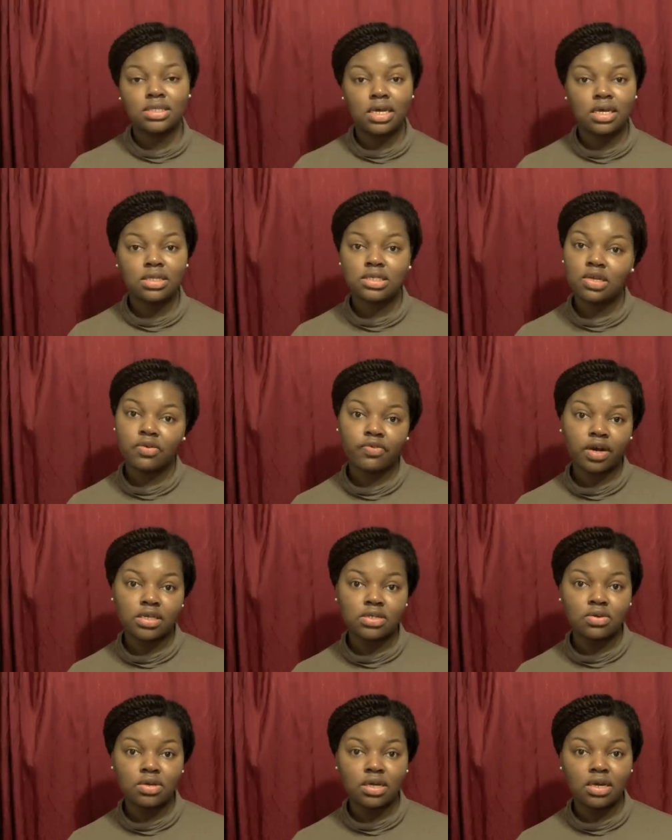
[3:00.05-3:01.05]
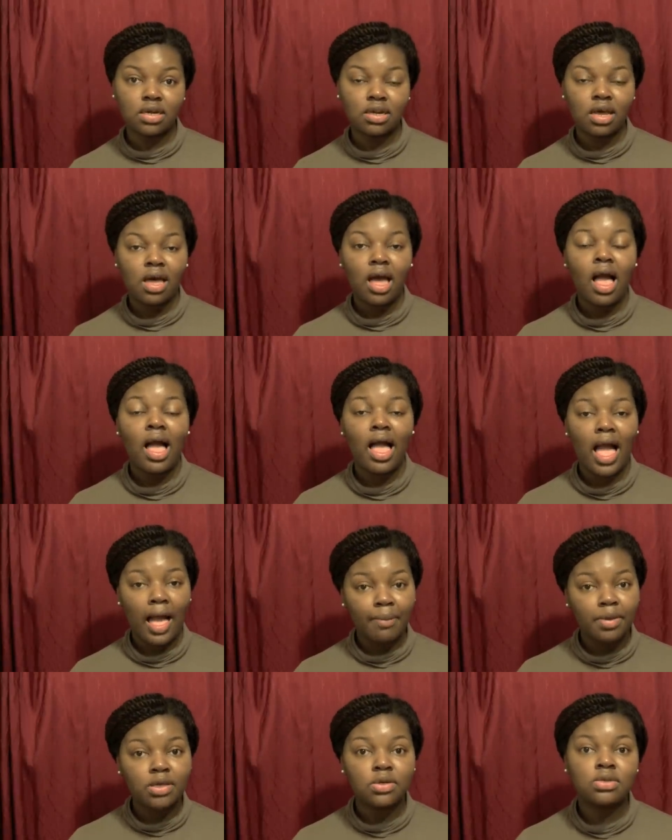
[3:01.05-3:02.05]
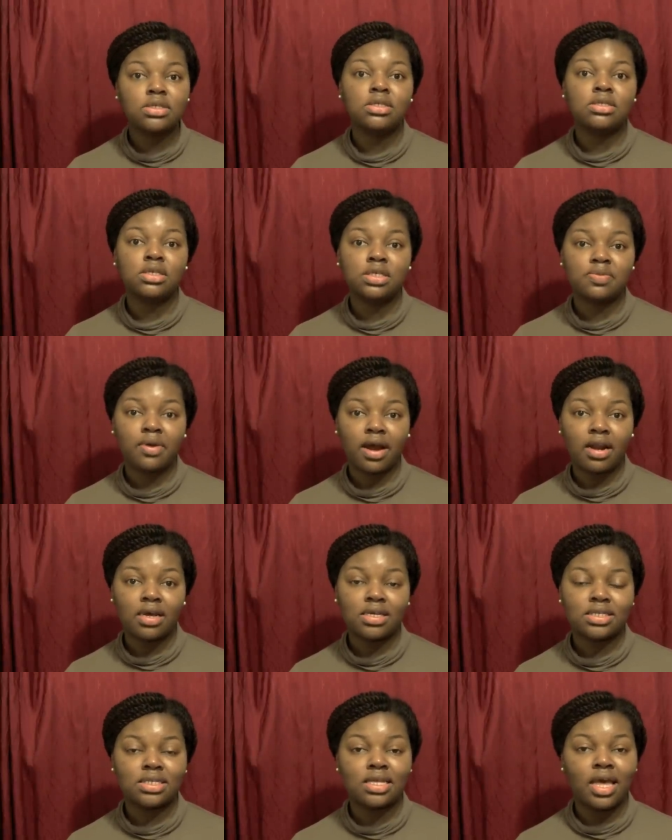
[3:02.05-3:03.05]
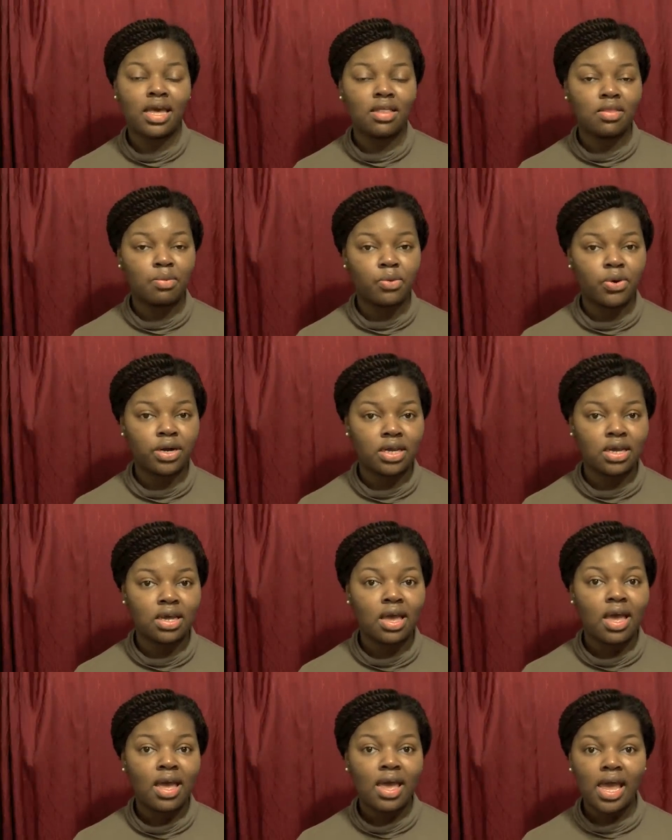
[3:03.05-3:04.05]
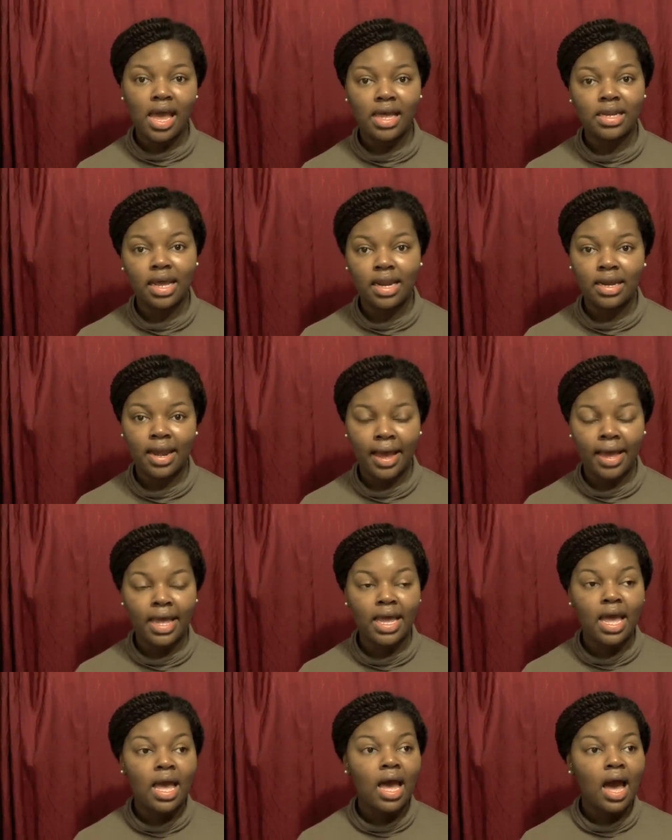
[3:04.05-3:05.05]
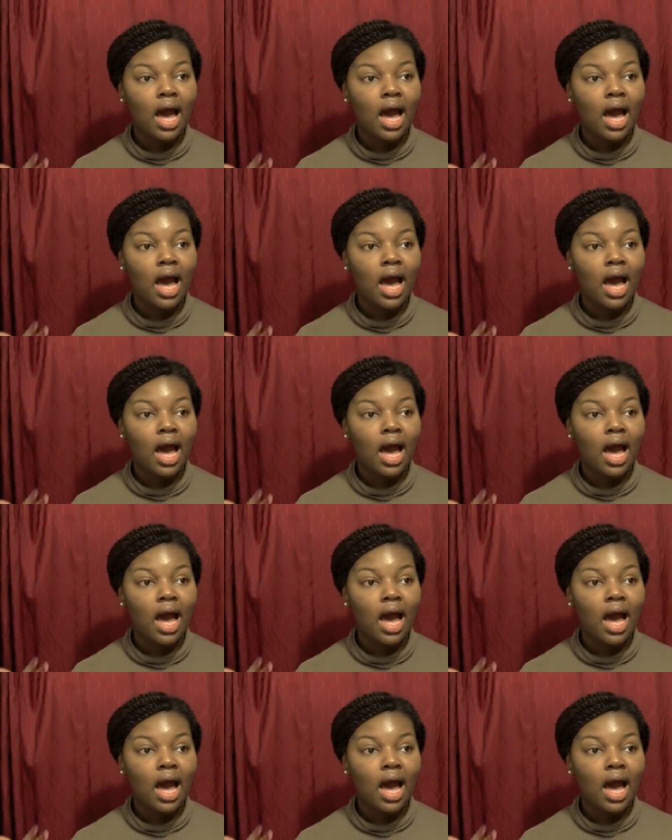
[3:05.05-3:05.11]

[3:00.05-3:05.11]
said, so far so good. I have been using these products in the morning and at night.